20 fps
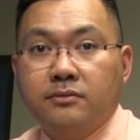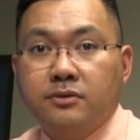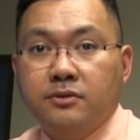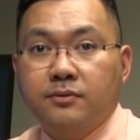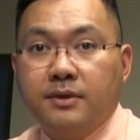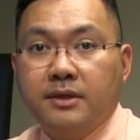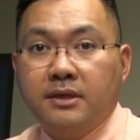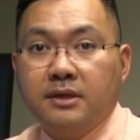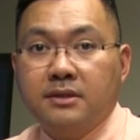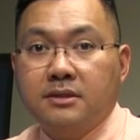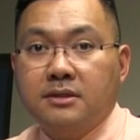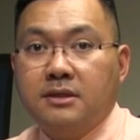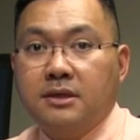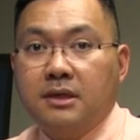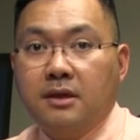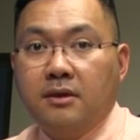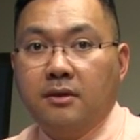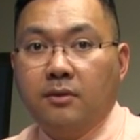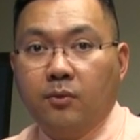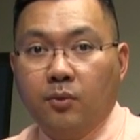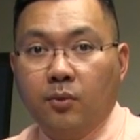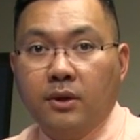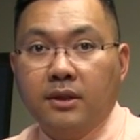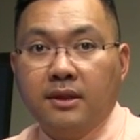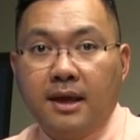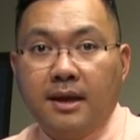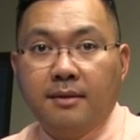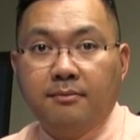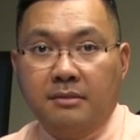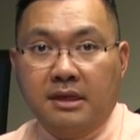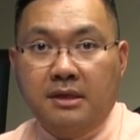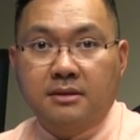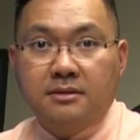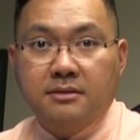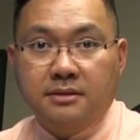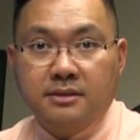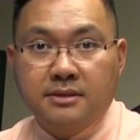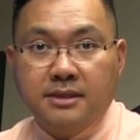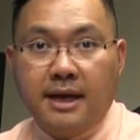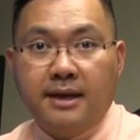so we can see what that
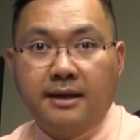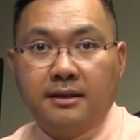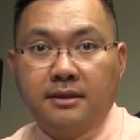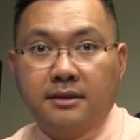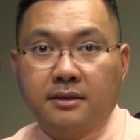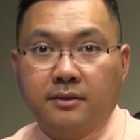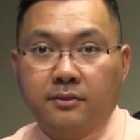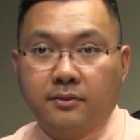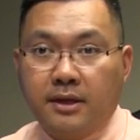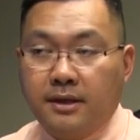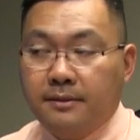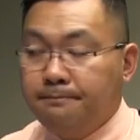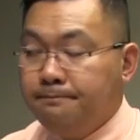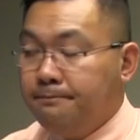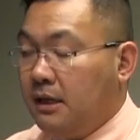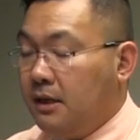means exactly, okay?